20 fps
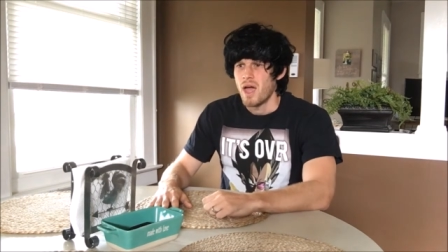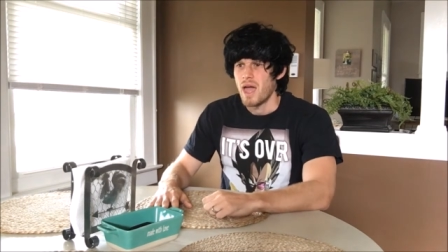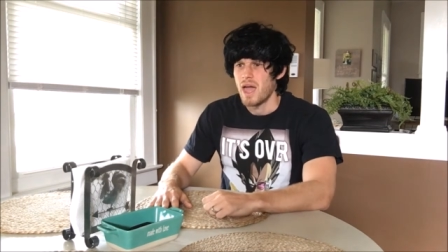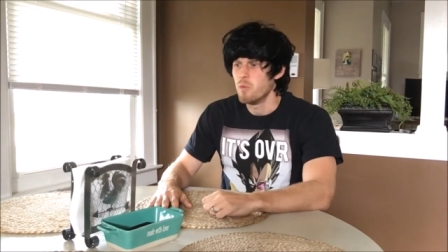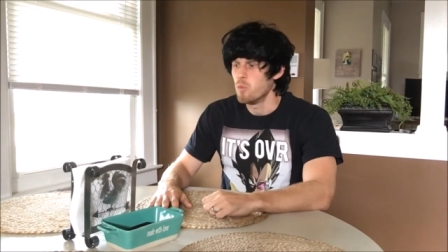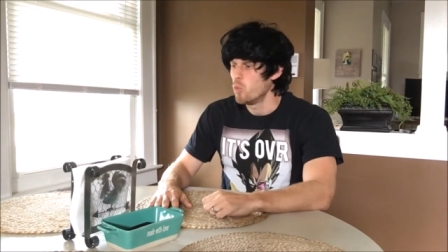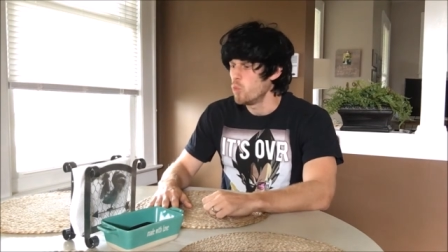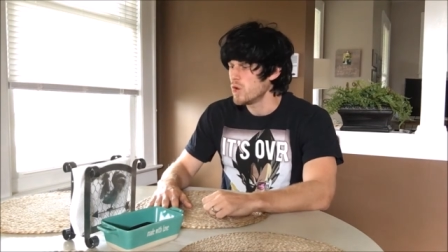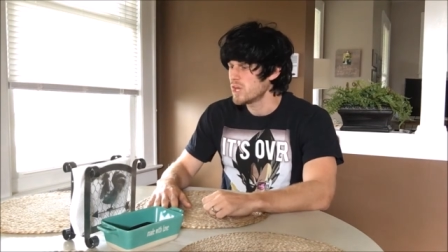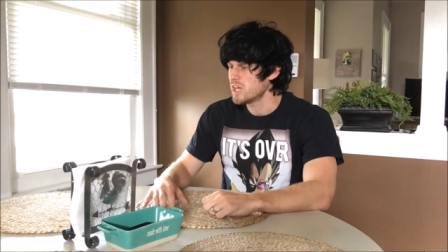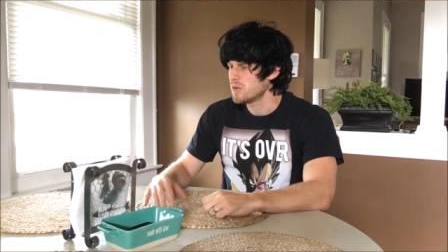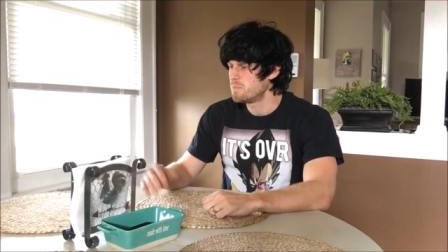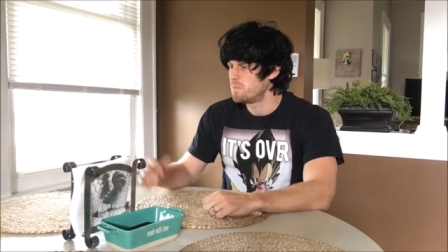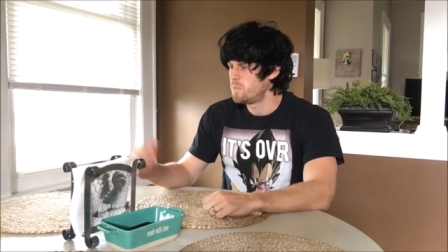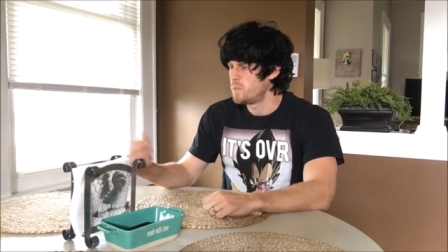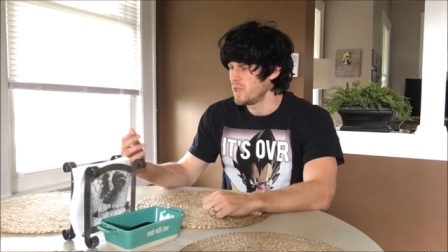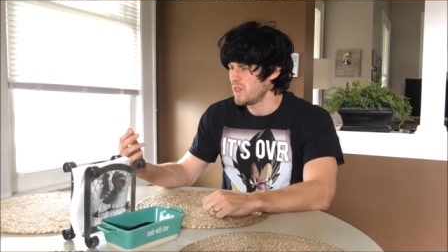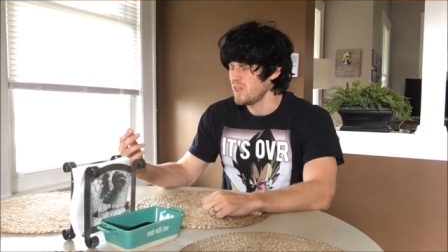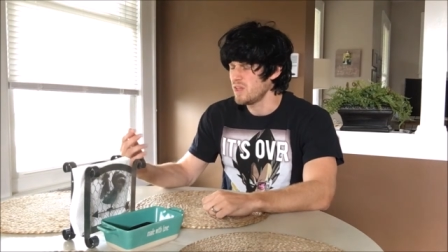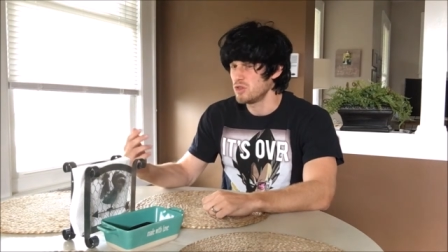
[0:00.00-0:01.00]
And
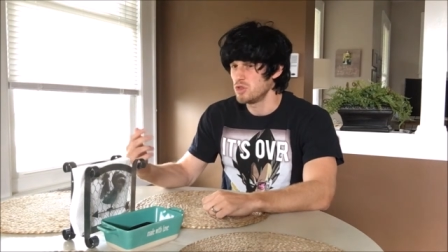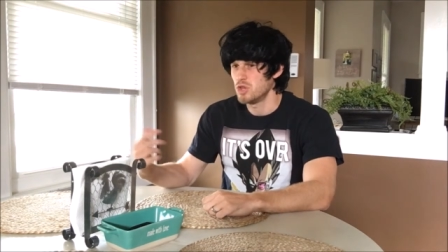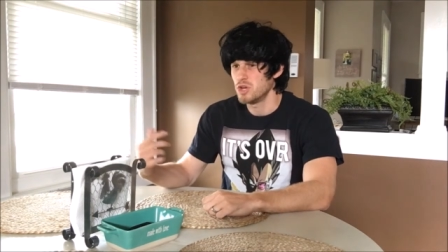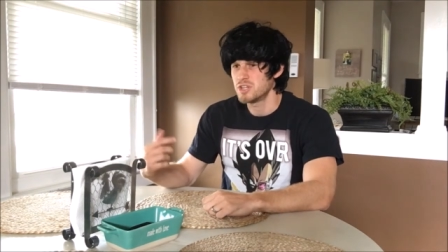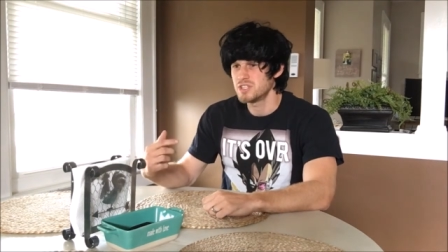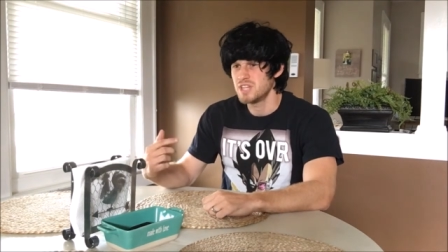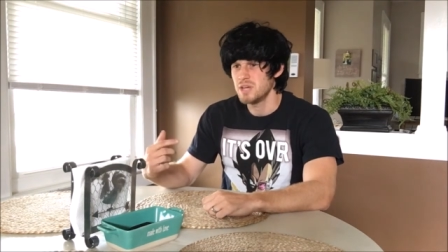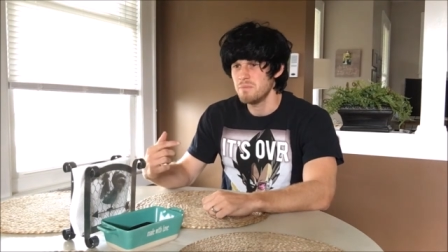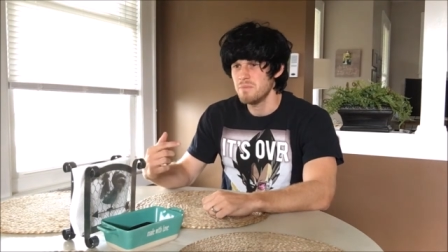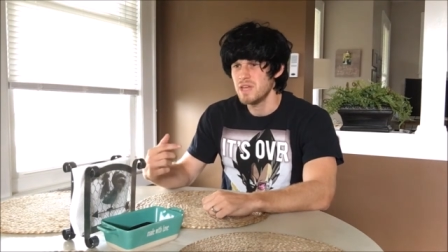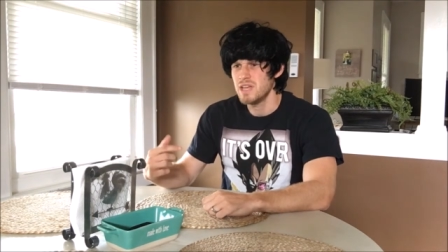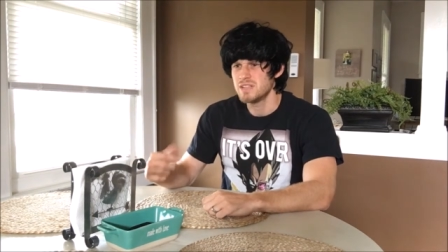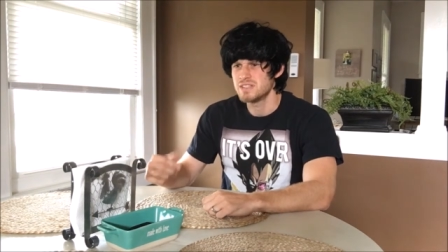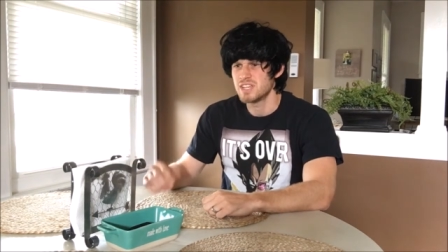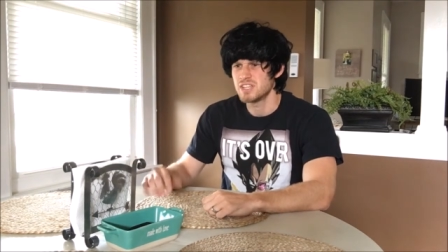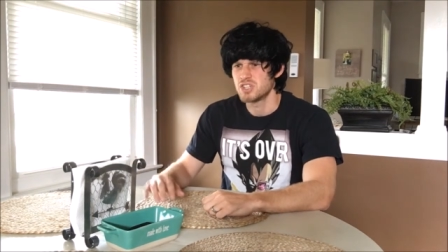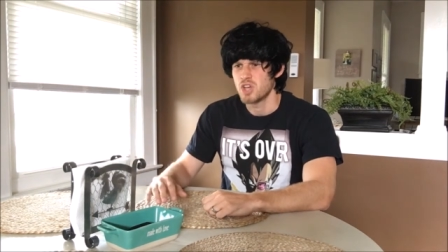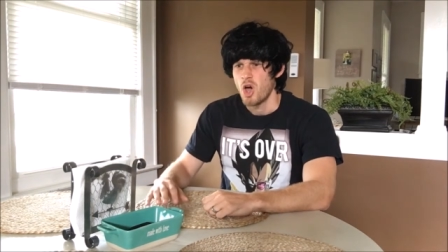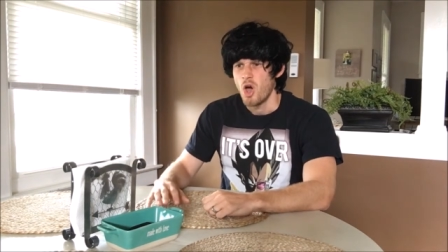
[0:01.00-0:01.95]
Wicked Billy looks at me and says,